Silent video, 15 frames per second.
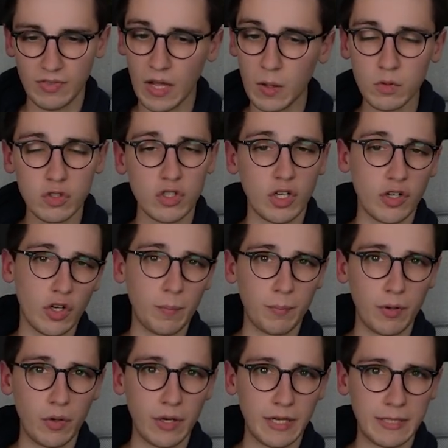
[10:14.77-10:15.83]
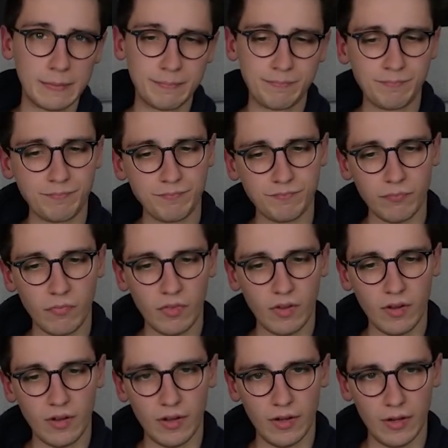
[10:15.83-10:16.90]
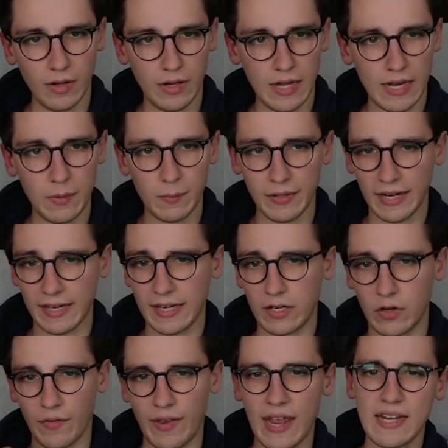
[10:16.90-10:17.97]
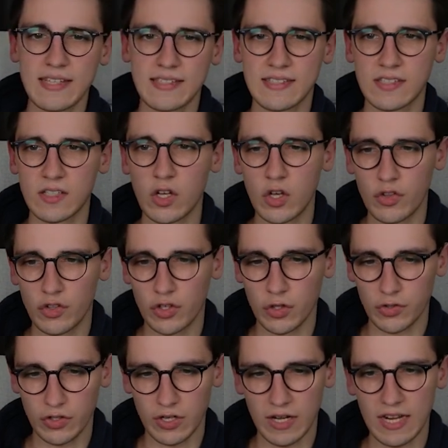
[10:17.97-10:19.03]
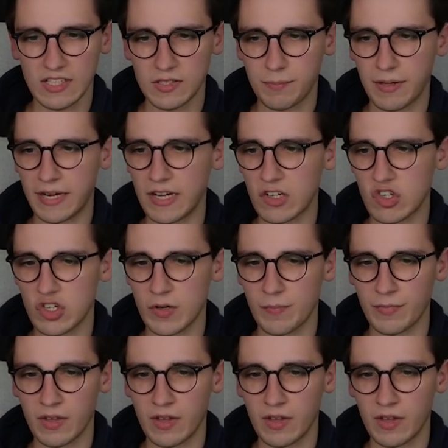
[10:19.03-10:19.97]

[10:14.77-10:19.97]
That will start uploading. And then we can click on Next to go to the next page.